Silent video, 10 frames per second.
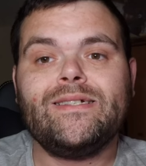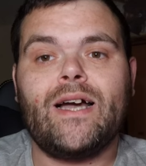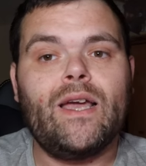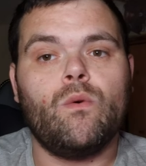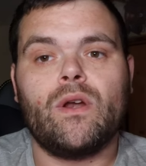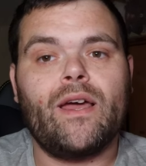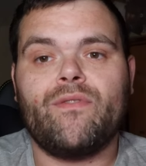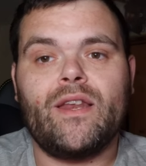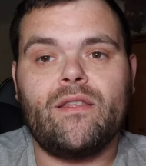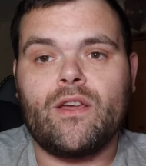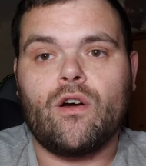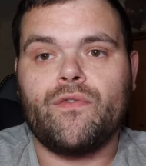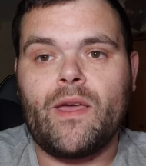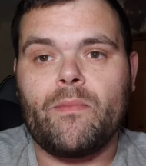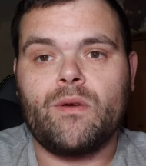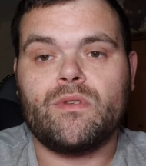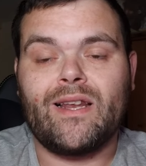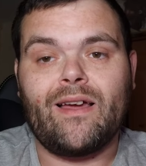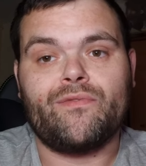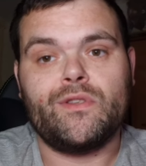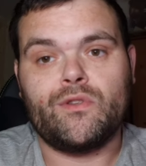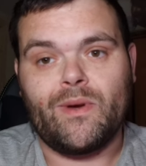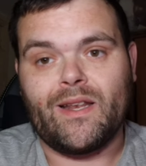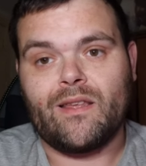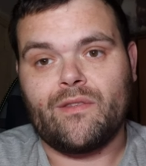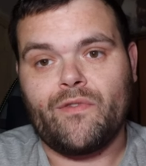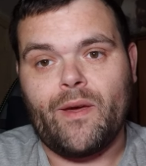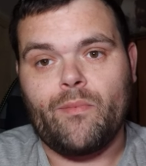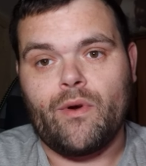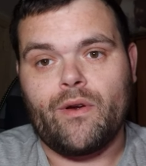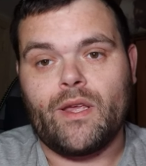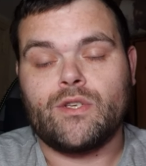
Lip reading: I won't have anything off them now until after the 20th of February.